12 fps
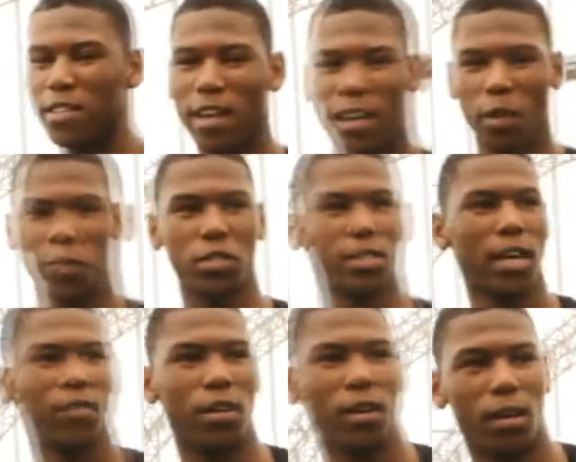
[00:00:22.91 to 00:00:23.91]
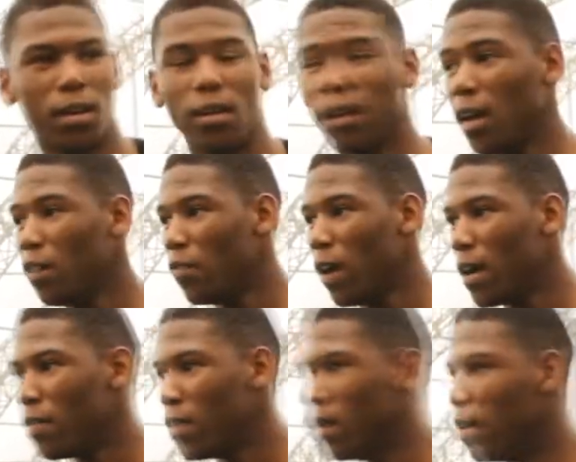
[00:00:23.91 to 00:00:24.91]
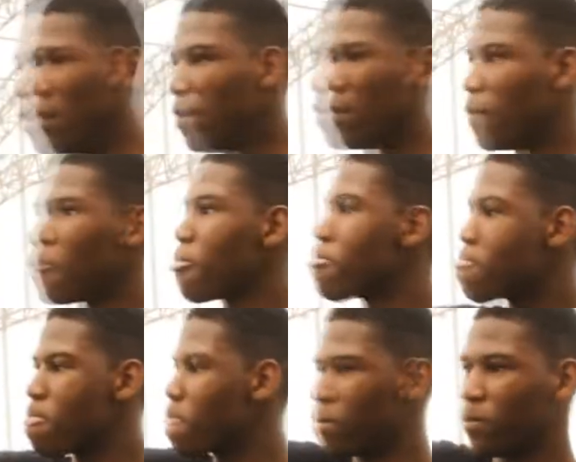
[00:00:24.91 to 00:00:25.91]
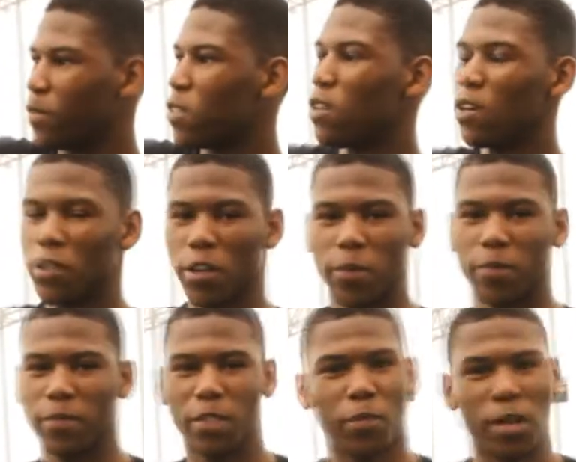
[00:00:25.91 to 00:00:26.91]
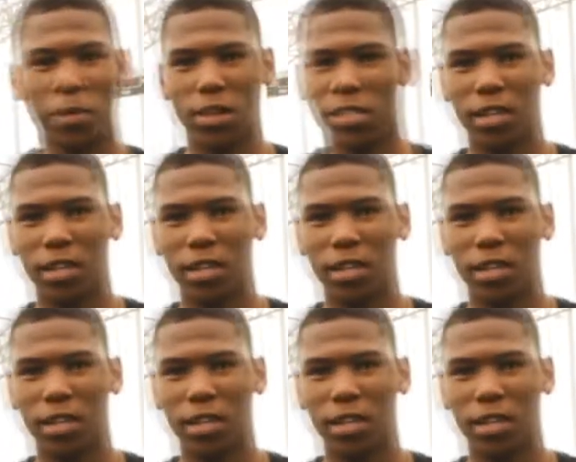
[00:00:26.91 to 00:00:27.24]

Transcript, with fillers: today, yeah, we're just having a laugh at the Soccer Dome. That's pretty much